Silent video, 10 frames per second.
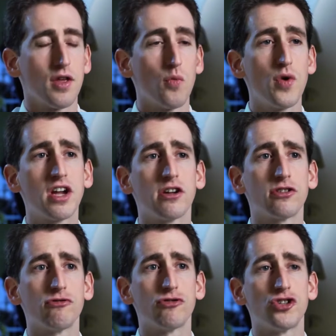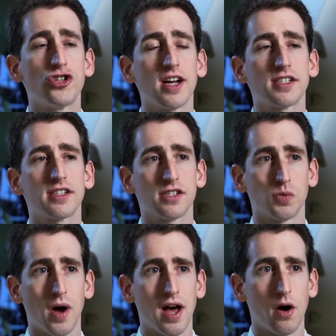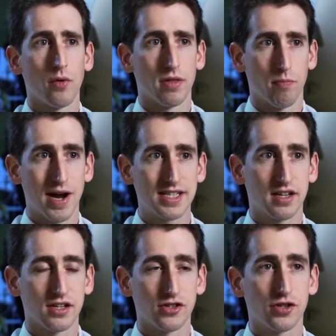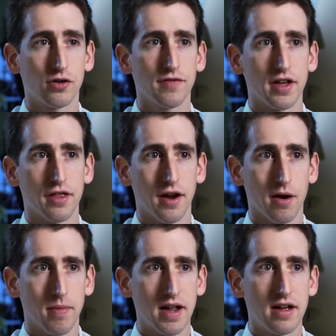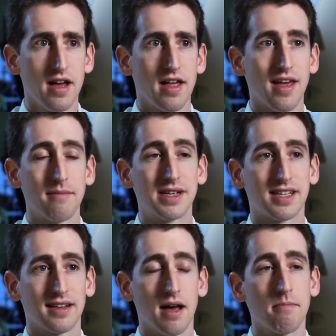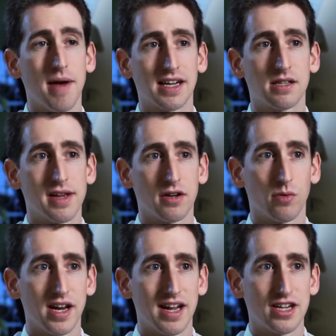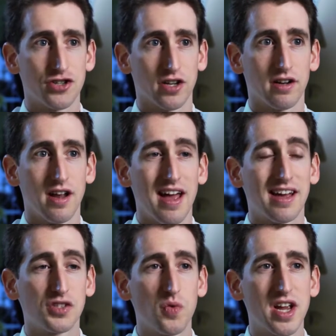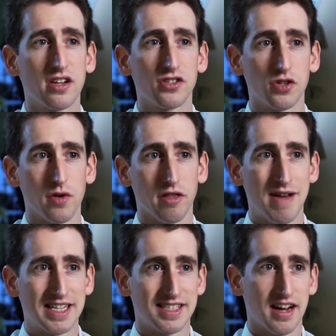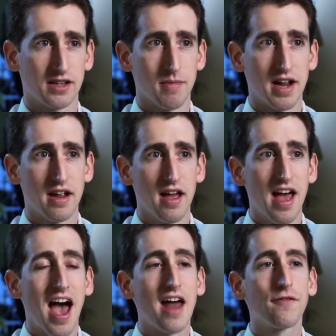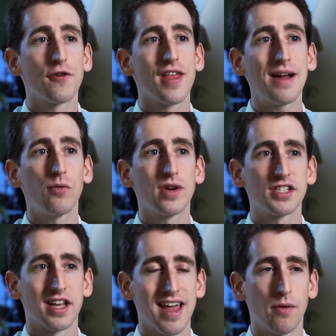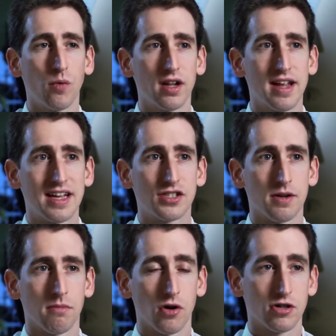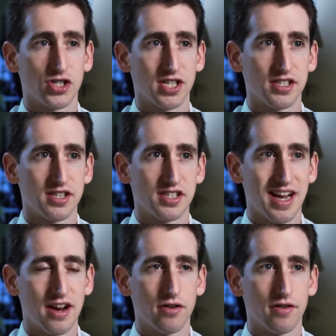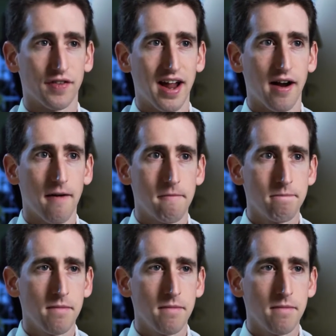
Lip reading: that we could do just as well with breast conserving therapy, that means a lumpectomy and radiation, as we could do with mastectomy. And for that reason, that really has emerged as the standard of care.